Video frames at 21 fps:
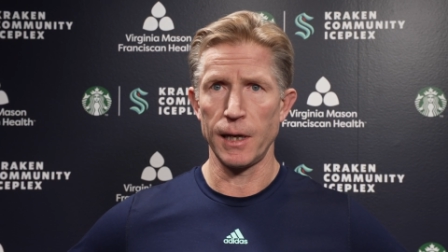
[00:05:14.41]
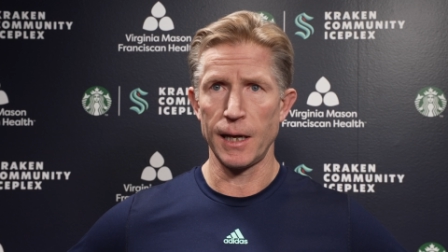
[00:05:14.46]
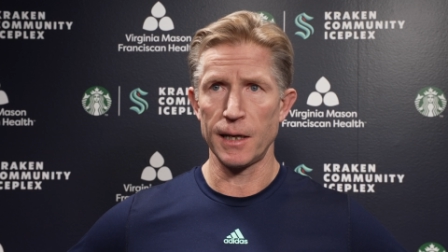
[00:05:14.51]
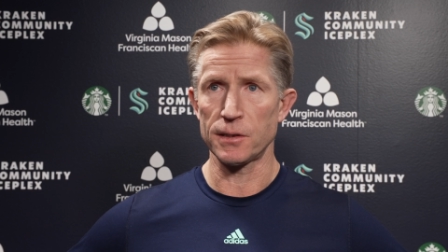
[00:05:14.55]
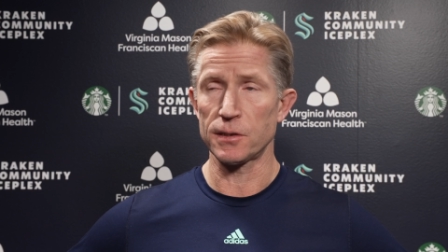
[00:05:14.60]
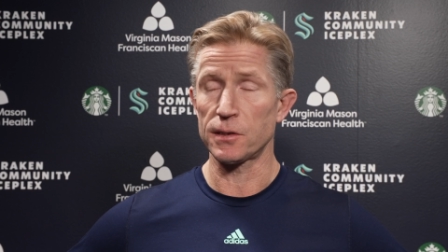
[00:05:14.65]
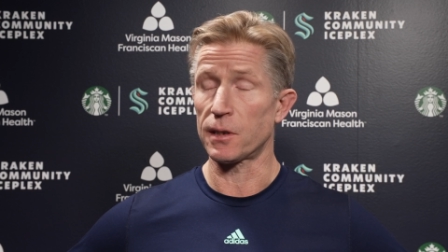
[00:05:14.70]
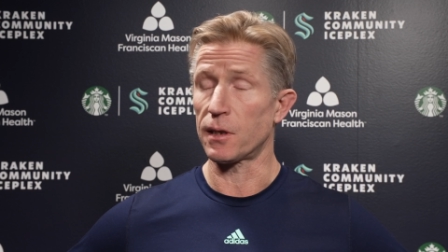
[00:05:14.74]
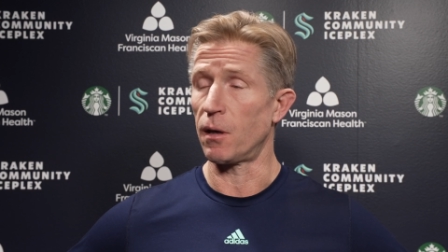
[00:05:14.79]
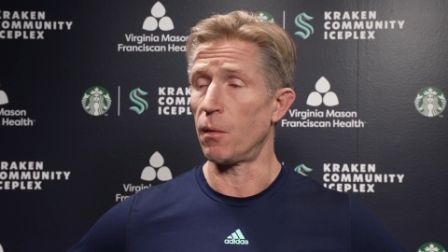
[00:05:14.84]

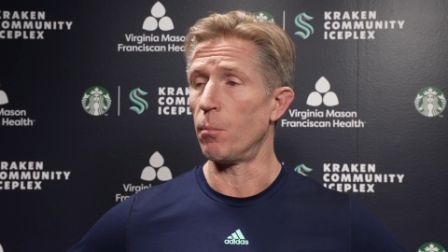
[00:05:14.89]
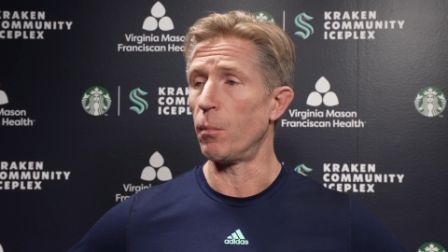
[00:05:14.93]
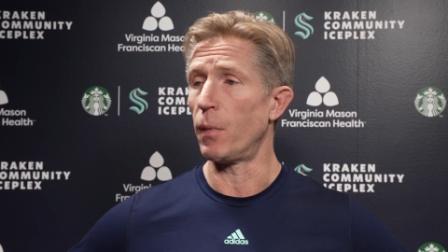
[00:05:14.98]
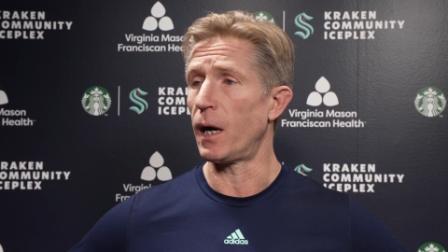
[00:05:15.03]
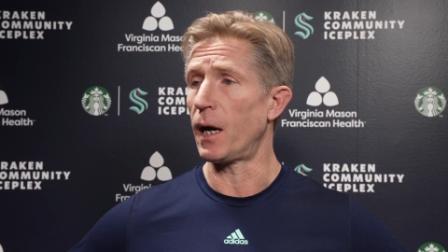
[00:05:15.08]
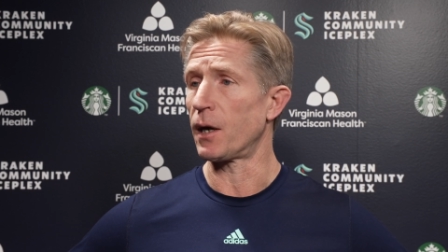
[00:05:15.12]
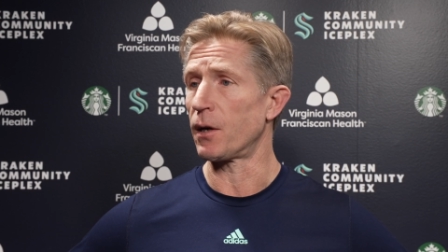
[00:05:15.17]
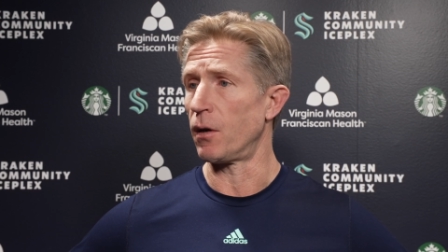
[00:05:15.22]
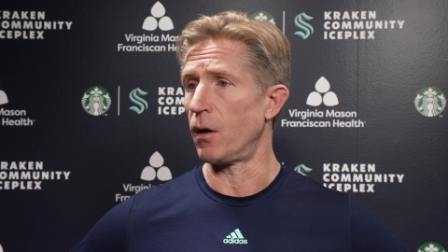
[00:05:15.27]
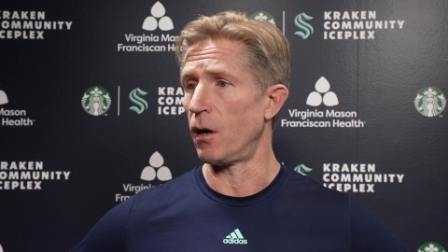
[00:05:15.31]
has to come
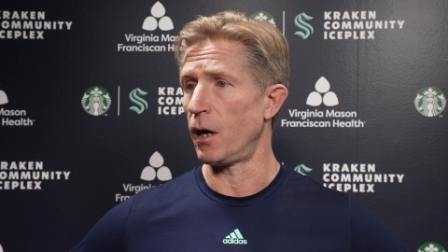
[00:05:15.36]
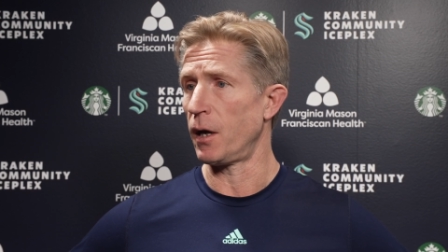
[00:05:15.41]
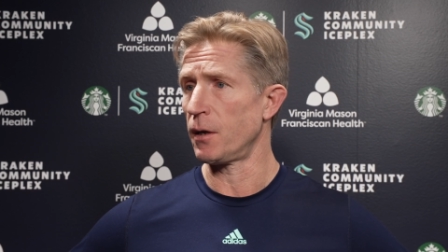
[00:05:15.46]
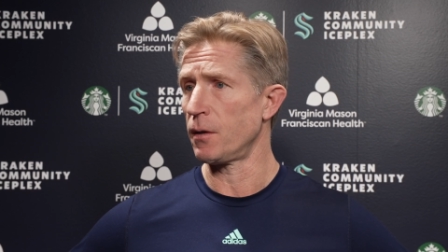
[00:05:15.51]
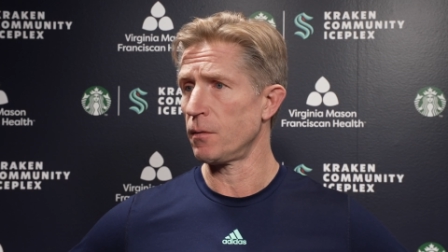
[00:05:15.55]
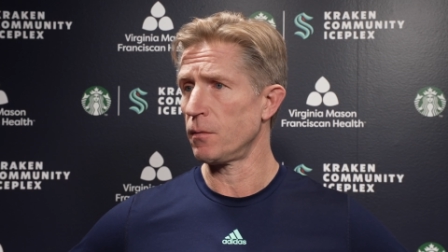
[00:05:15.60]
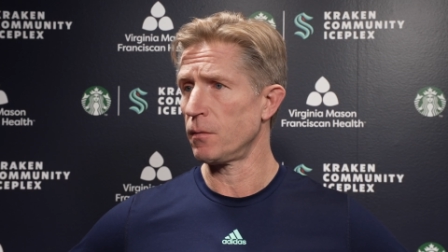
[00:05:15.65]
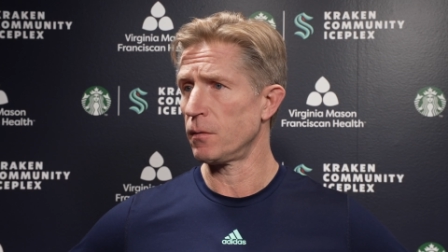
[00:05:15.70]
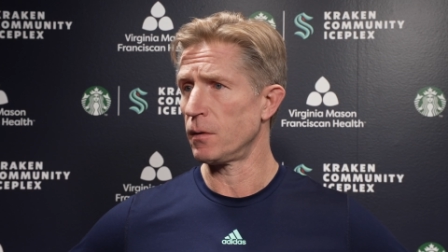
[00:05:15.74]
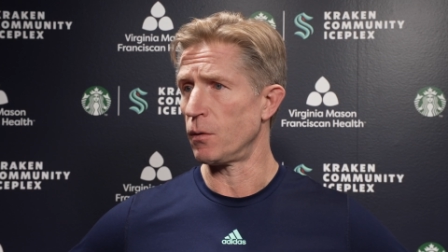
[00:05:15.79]
back
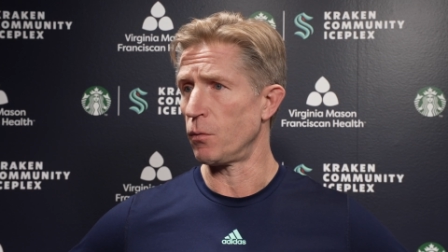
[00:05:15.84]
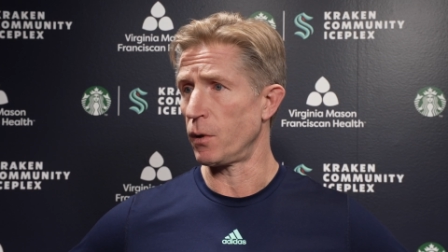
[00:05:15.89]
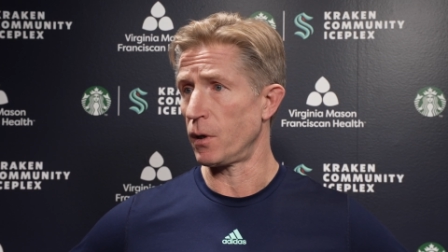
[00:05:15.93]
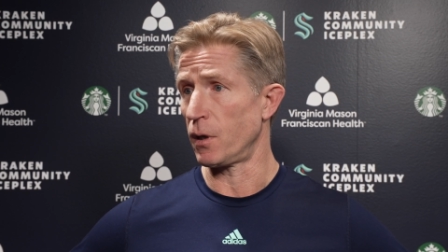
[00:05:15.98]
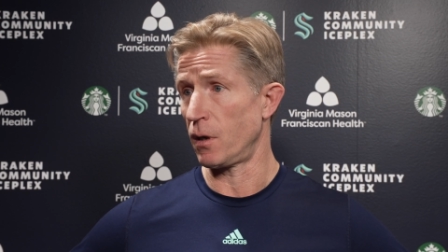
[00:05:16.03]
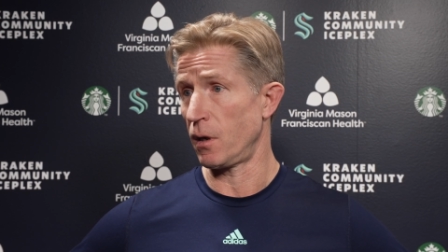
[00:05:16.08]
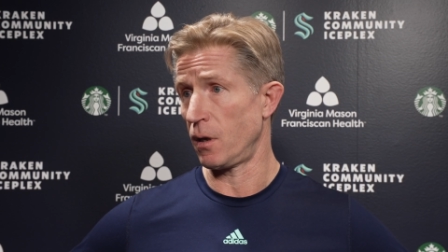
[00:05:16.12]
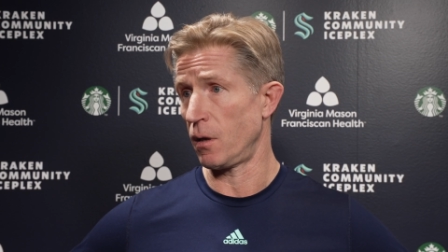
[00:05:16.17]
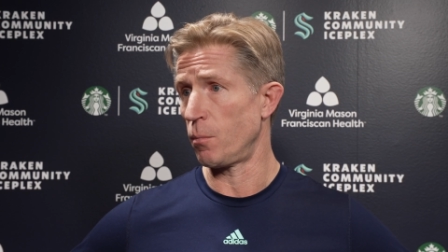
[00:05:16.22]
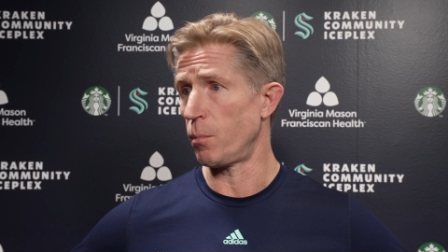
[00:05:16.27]
on, and we
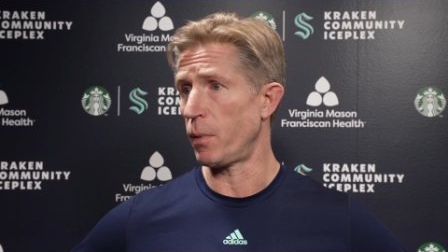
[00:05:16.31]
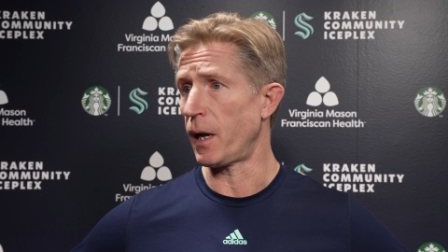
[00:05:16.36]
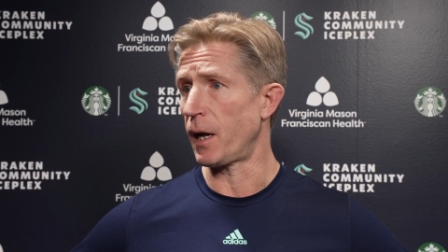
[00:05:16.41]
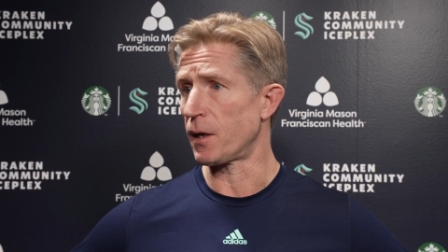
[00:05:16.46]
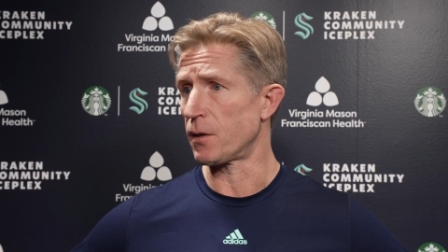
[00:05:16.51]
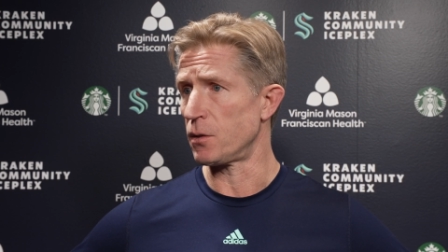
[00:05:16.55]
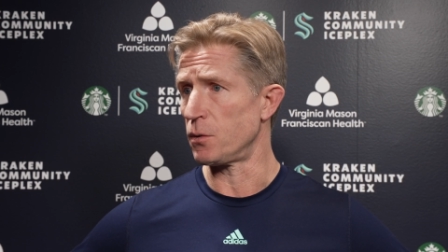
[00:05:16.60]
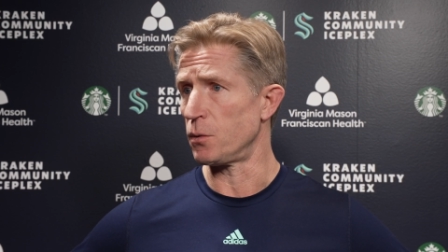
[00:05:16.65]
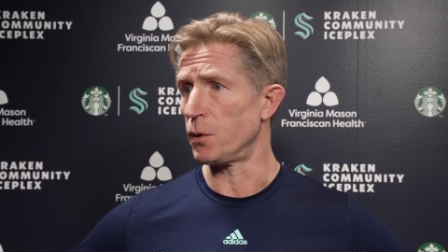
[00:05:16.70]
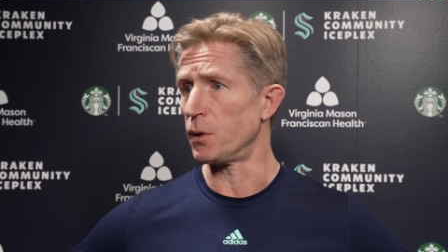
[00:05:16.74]
got to get
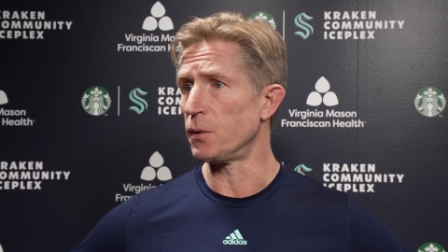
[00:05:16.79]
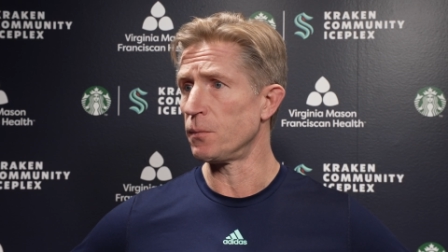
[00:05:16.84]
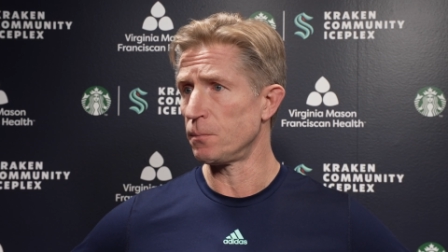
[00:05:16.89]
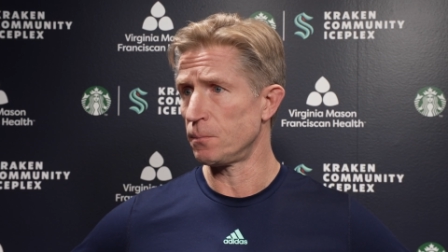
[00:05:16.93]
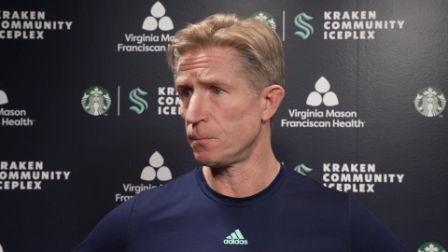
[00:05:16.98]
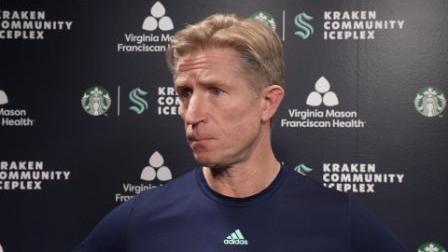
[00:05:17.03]
back to it.